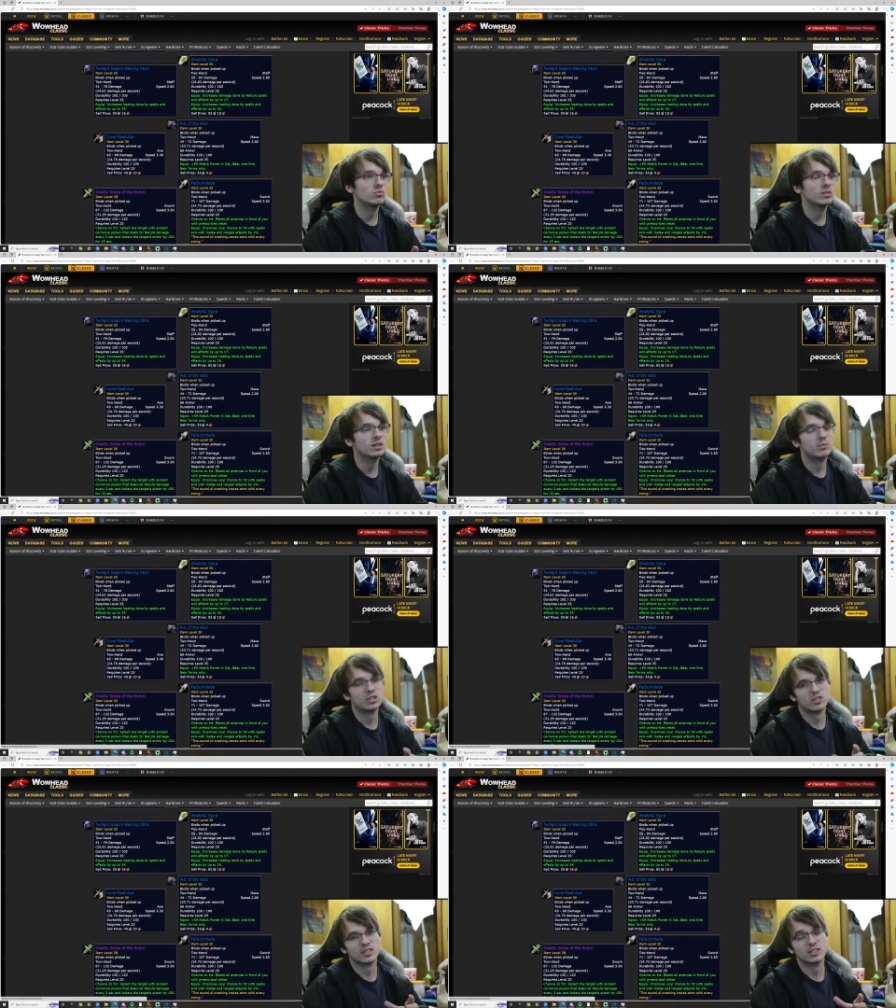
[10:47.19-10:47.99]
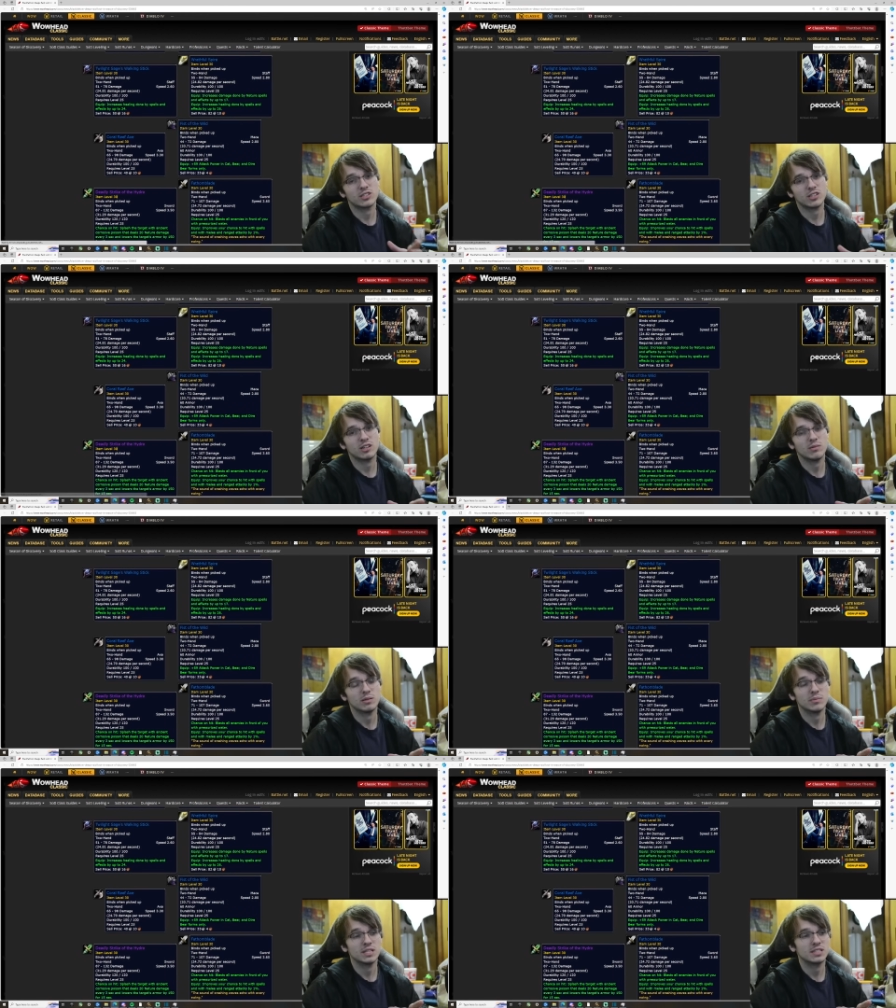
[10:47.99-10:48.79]
well, I'm not sure, I gotta check out my
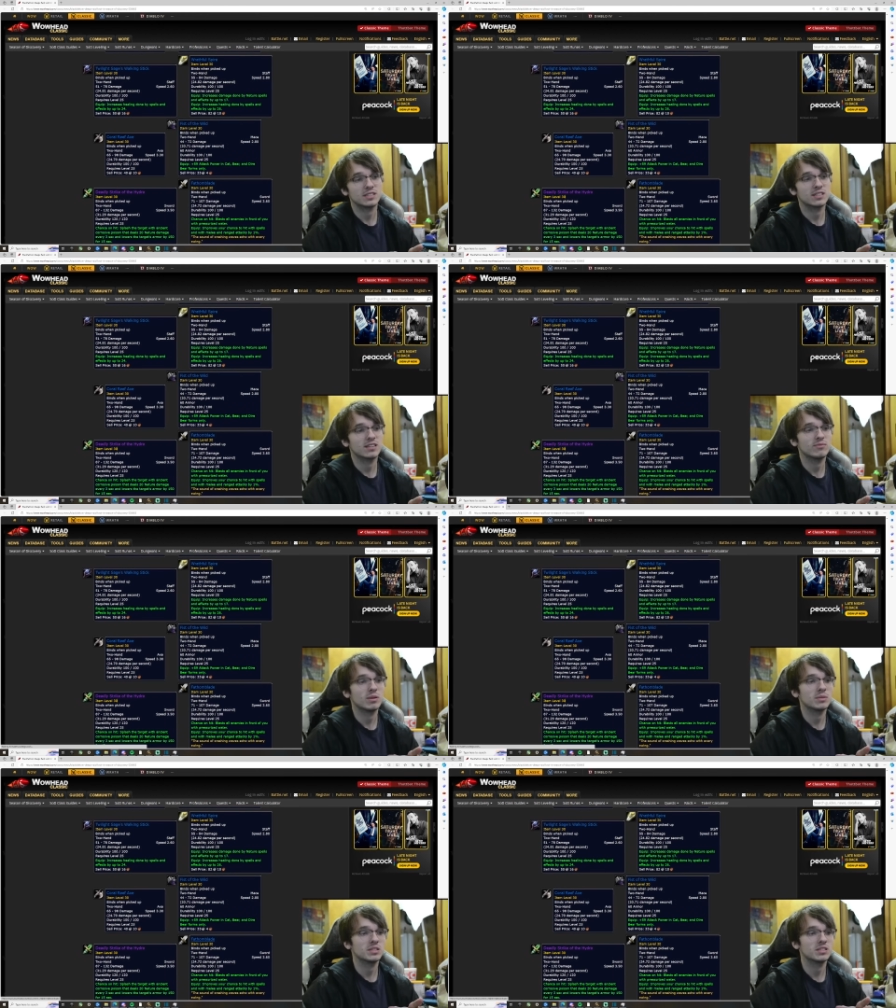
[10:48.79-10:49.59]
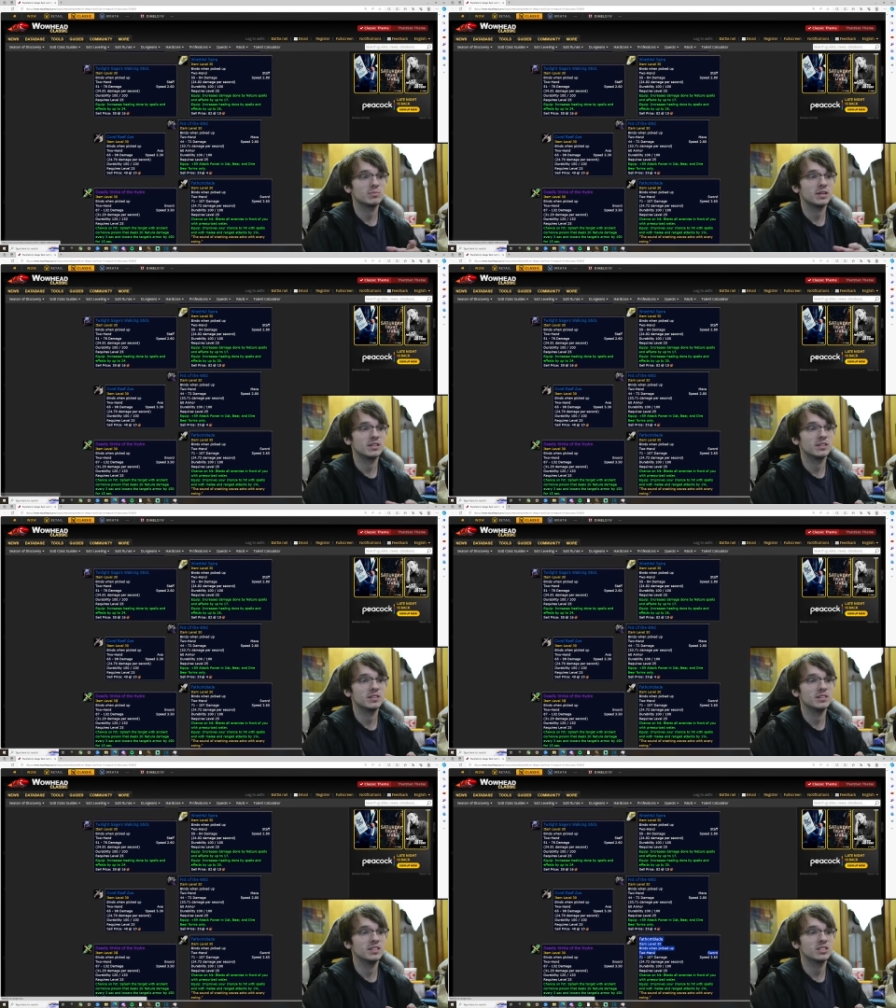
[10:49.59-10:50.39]
mace to see if my mace is better
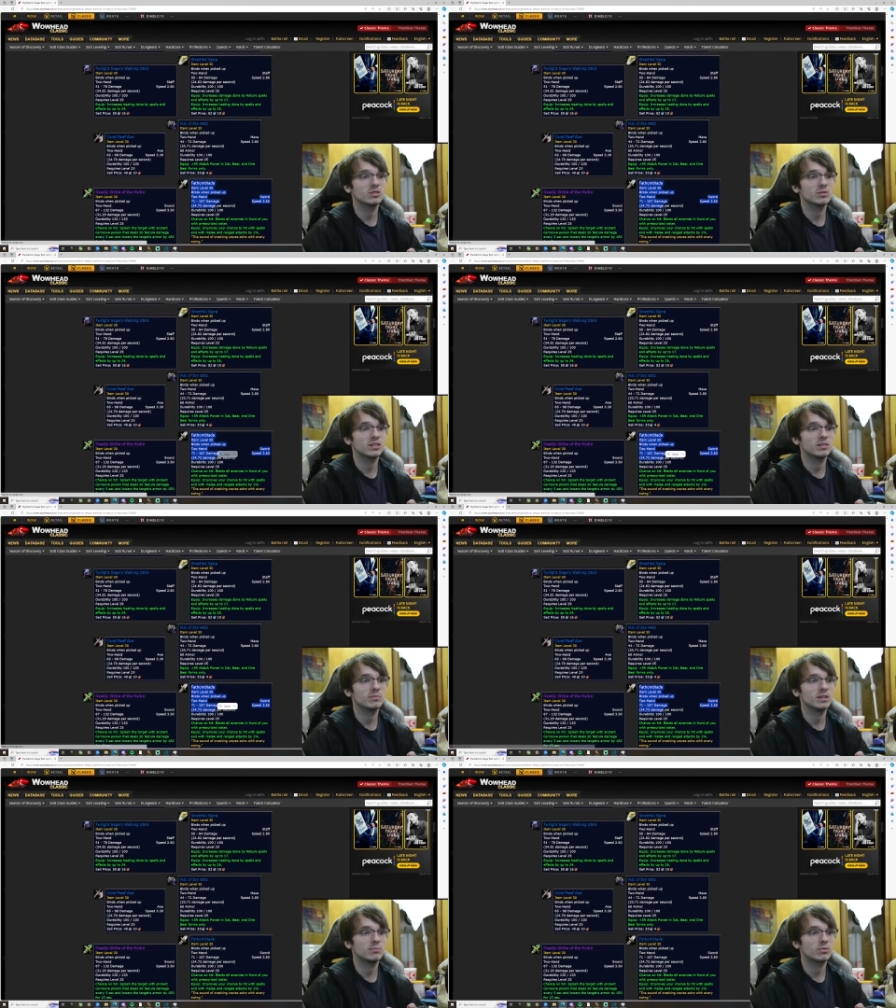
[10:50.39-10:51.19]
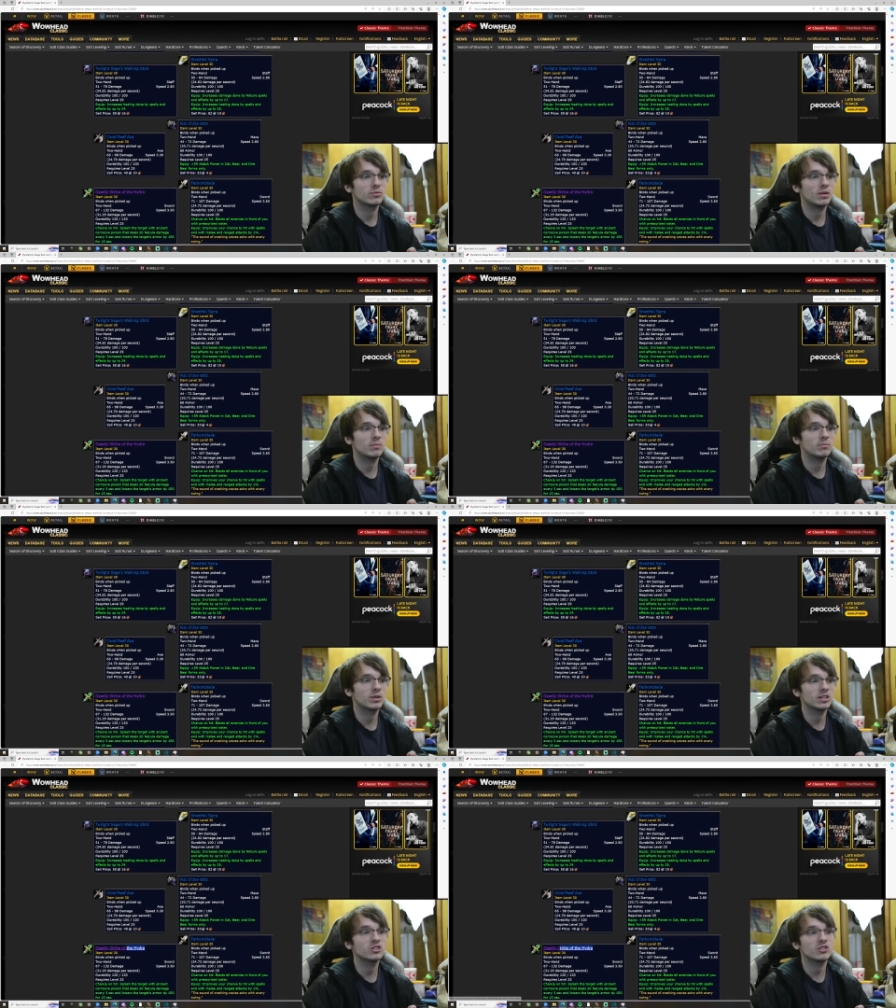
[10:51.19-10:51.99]
than this one, but I'm, pr I'm
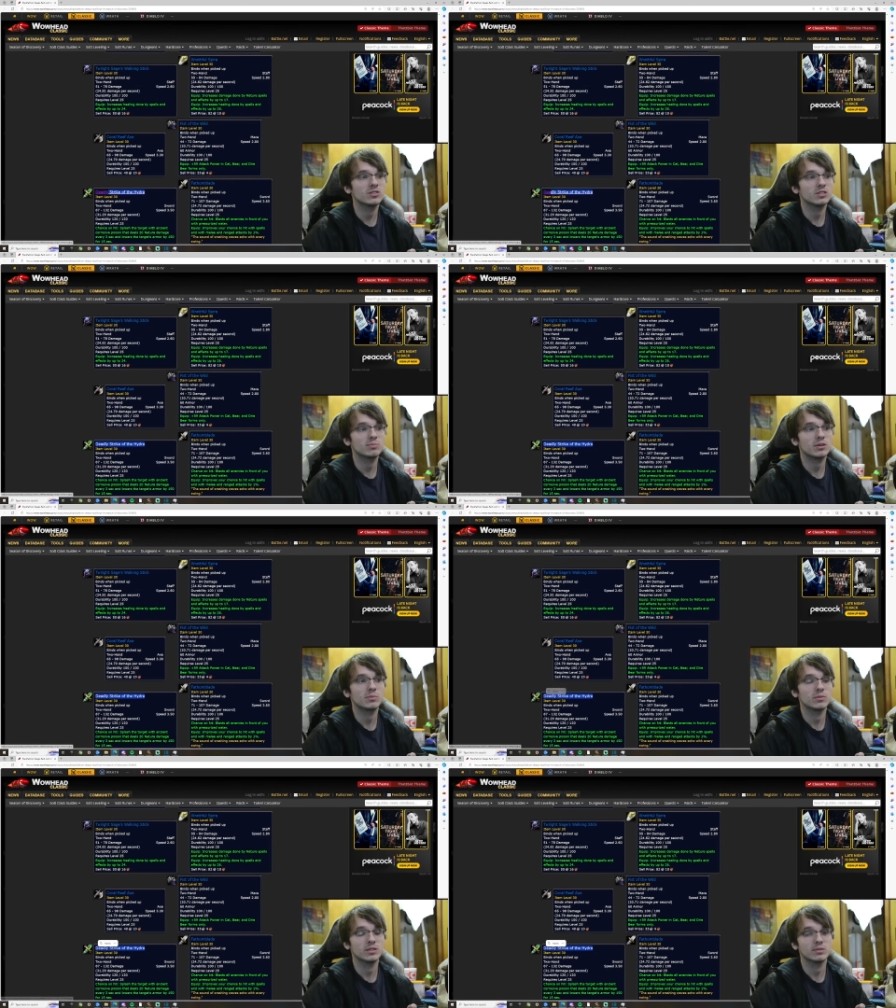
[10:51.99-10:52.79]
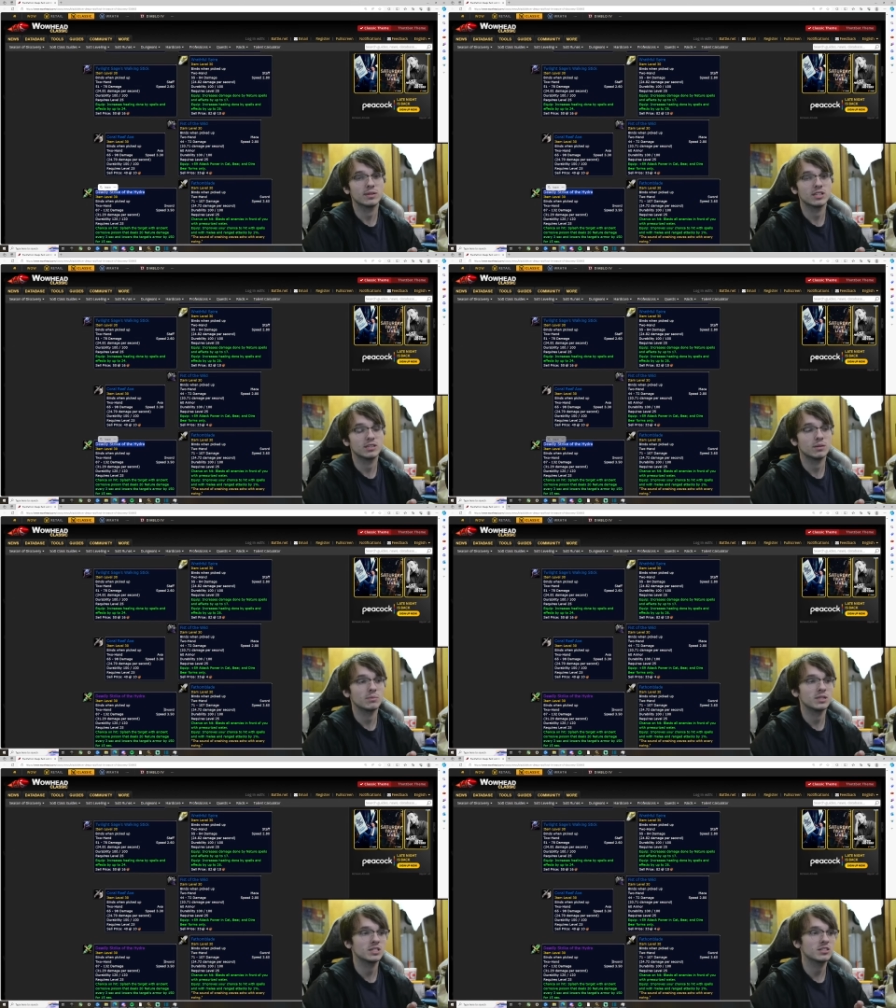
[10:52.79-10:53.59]
pretty sure this purple one is better than my
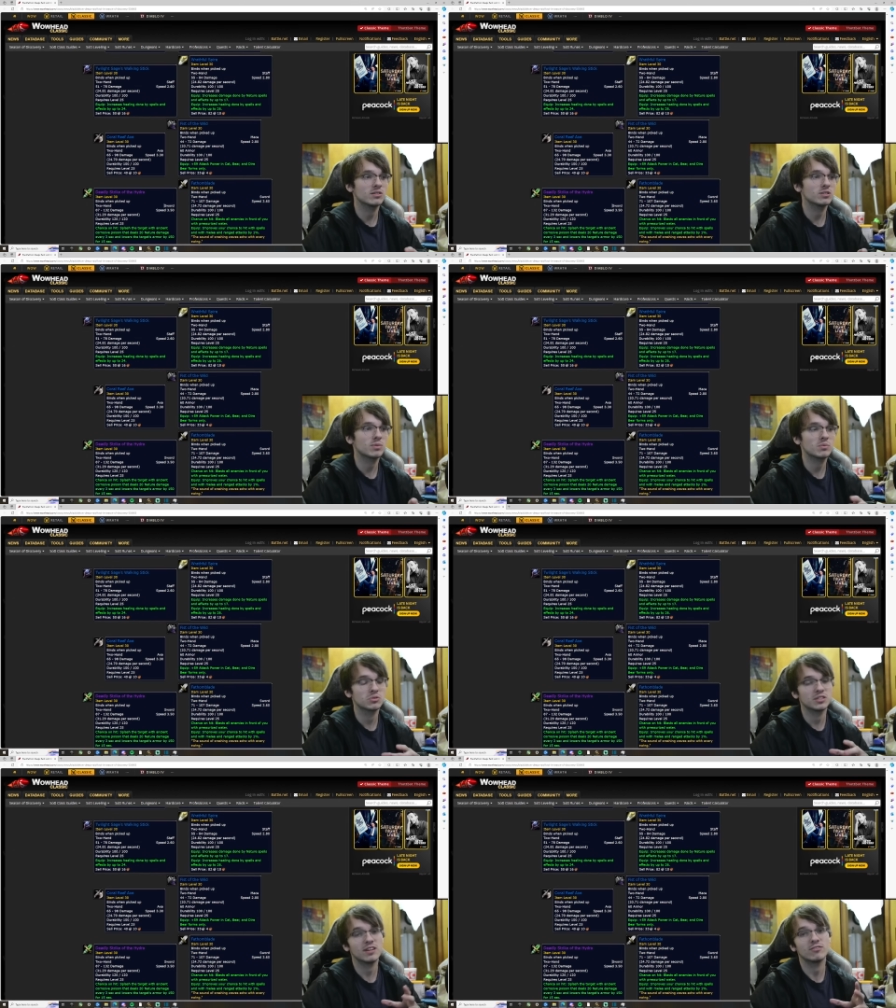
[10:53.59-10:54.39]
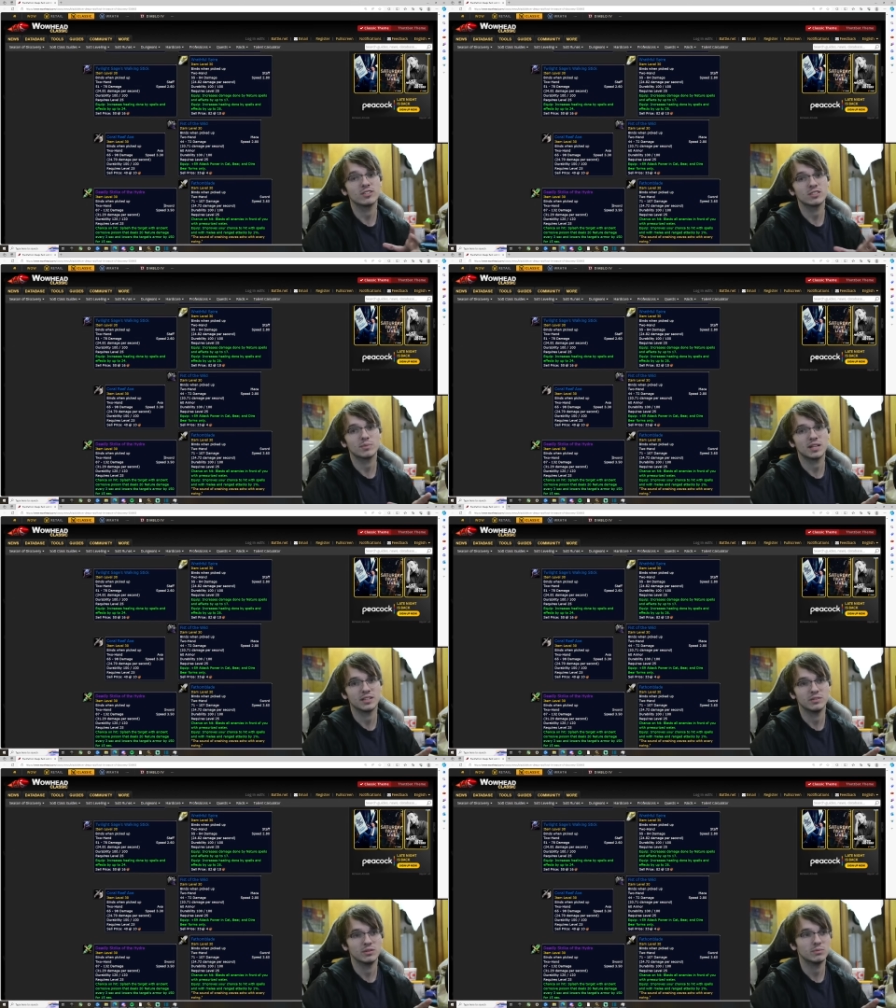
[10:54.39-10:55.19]
mace, so this purple one definitely is
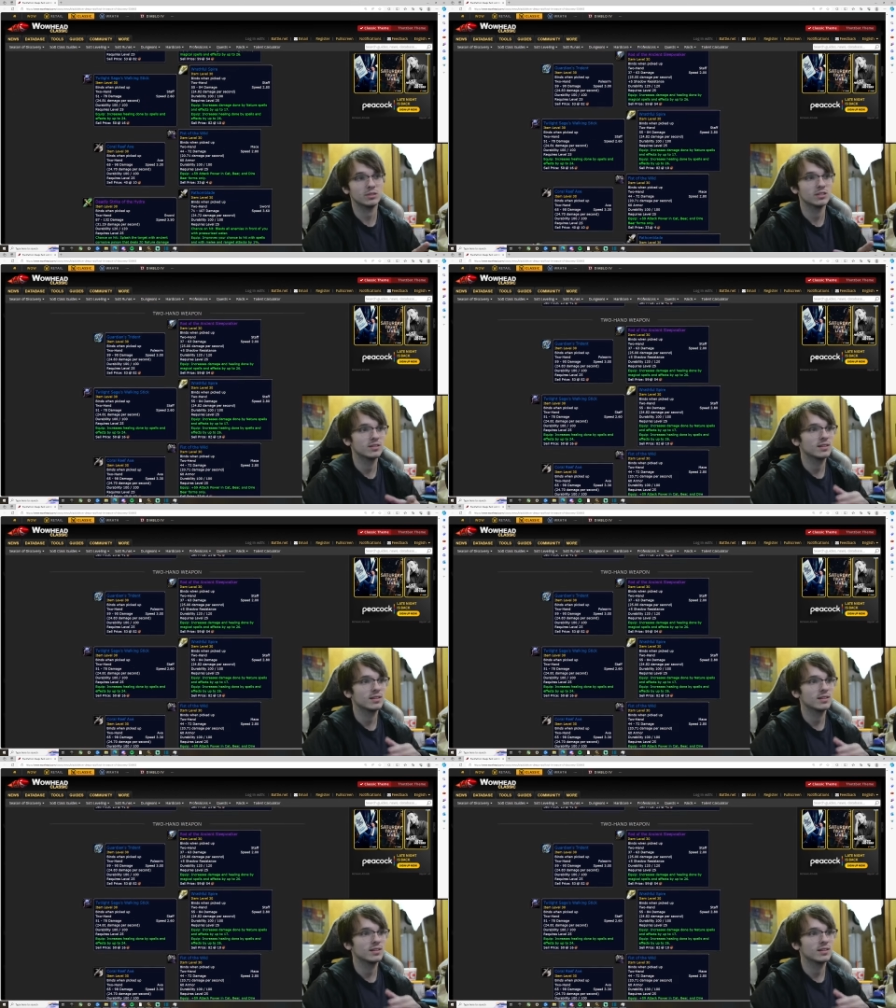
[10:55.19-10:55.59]
paladin weapon.